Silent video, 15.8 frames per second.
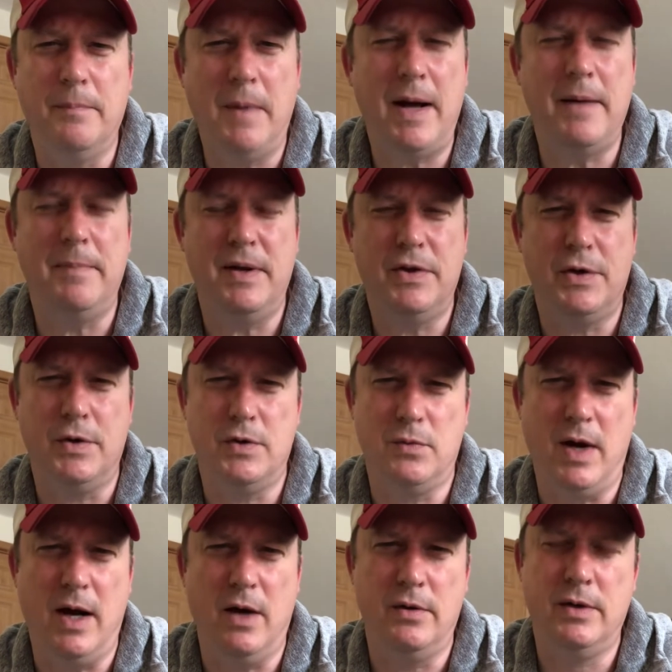It might have been 3rd
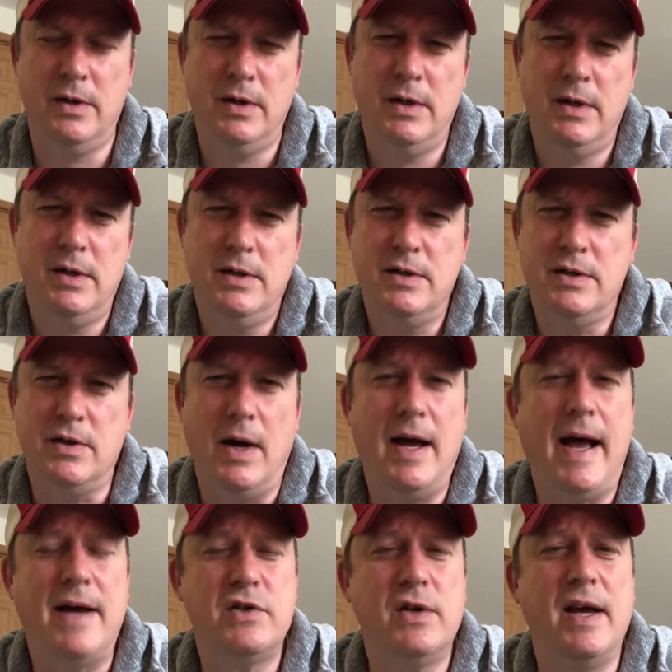round. So
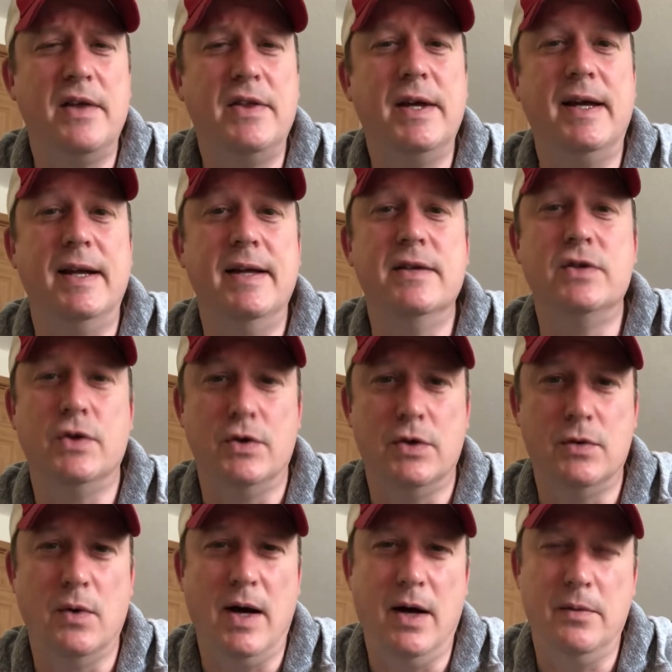I think it is
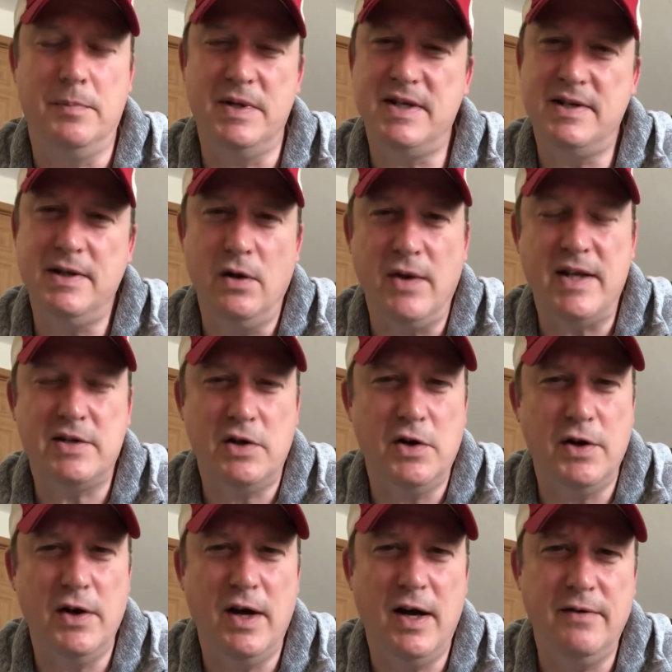3rd round. But still, that's
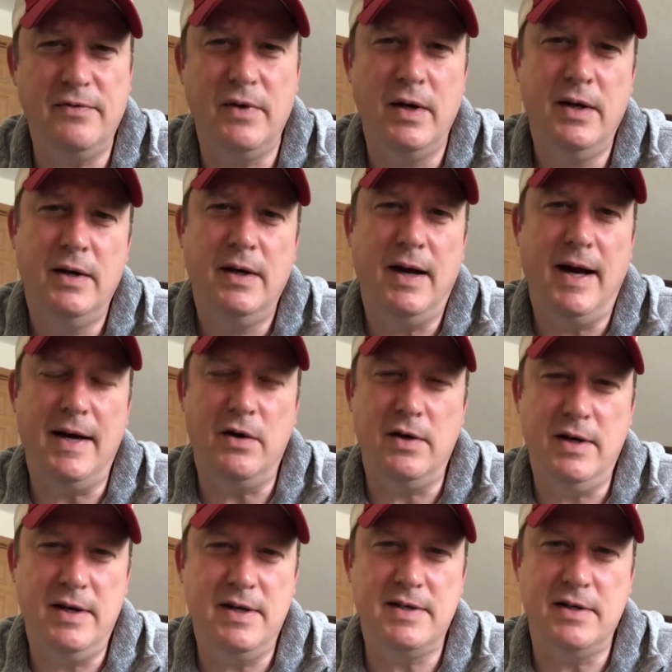good enough.
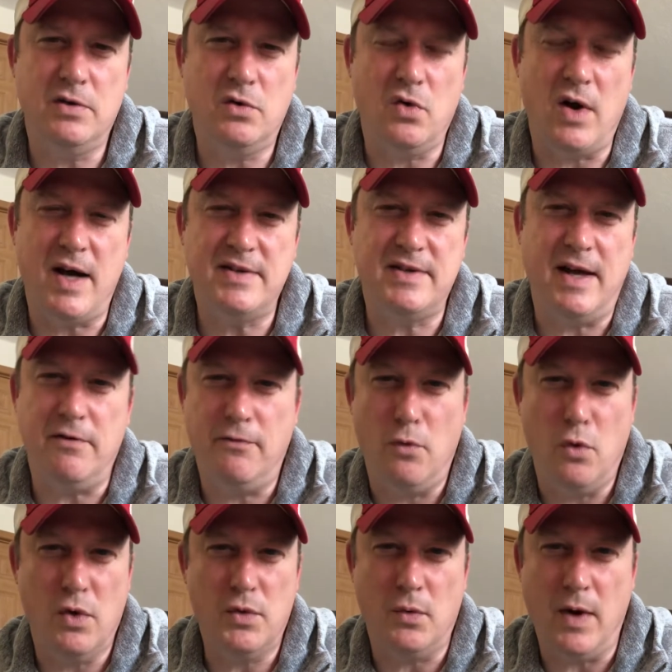He doesn't cross that
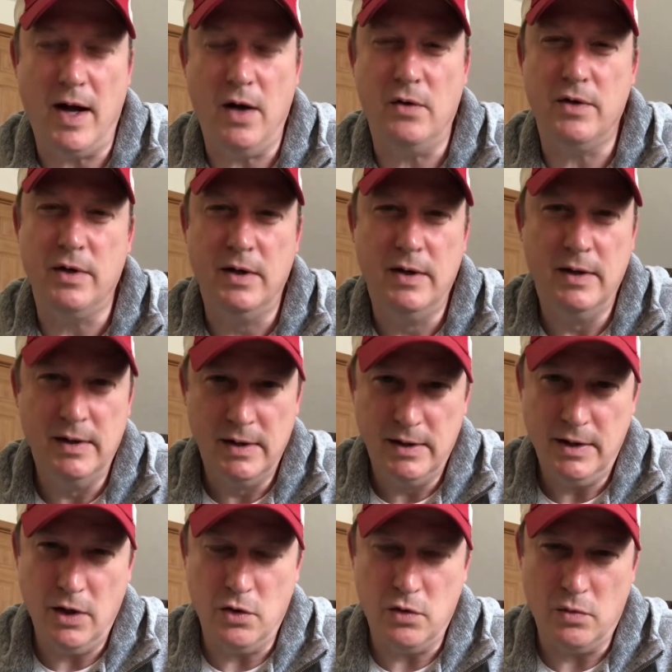4th round,
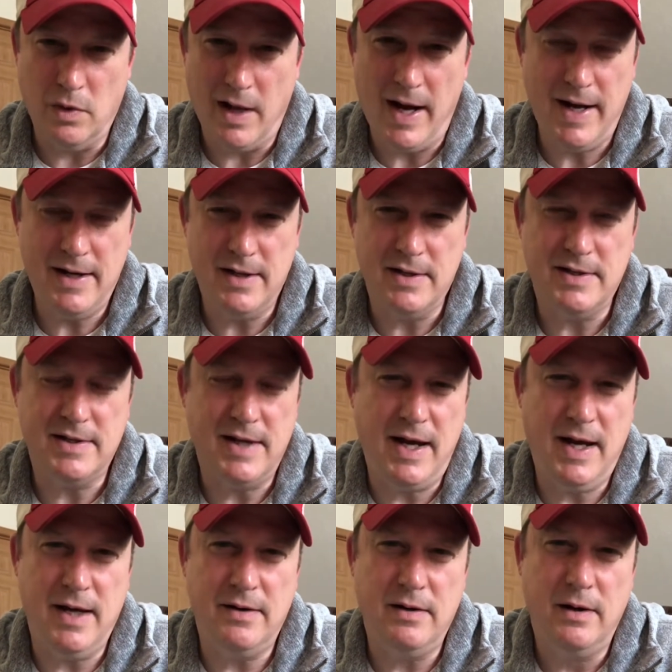line in the sand.